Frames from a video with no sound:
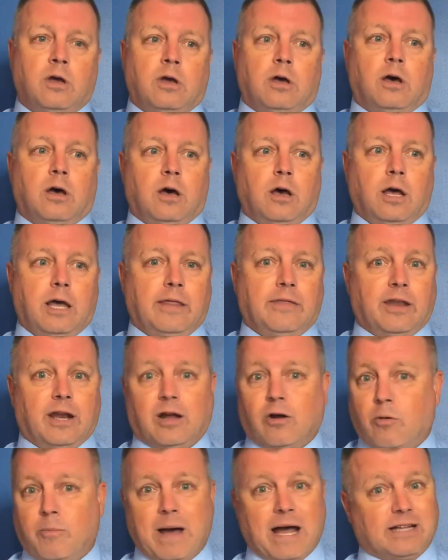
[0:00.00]
Uh, and then I
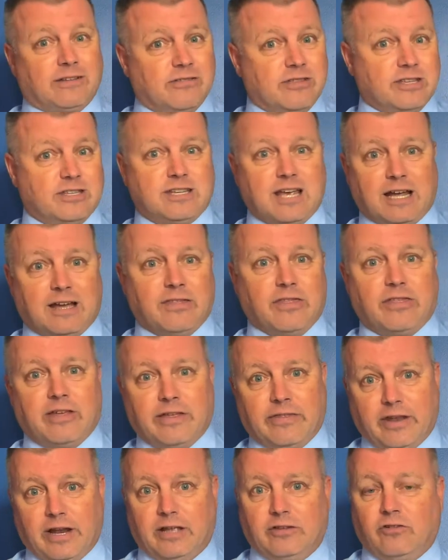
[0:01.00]
go back to the second thing
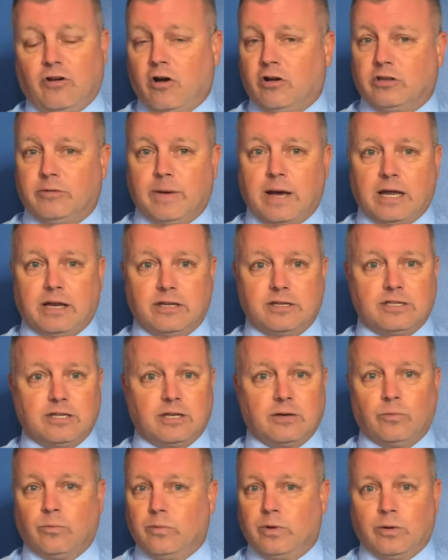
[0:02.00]
that I talked about is
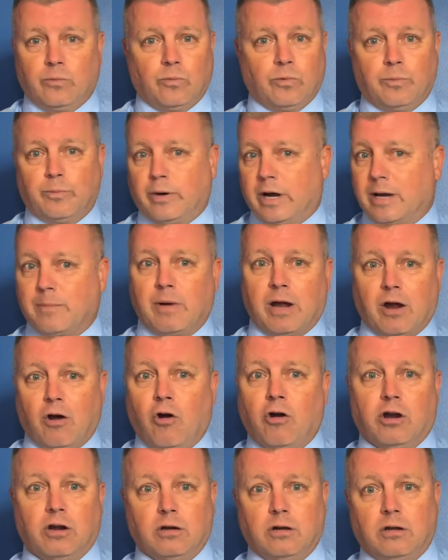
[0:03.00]
it, it will break my
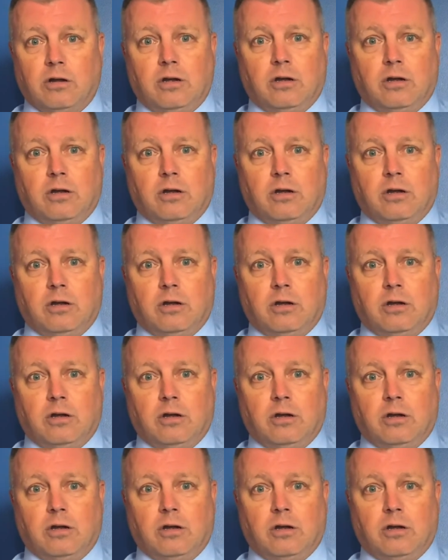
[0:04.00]
heart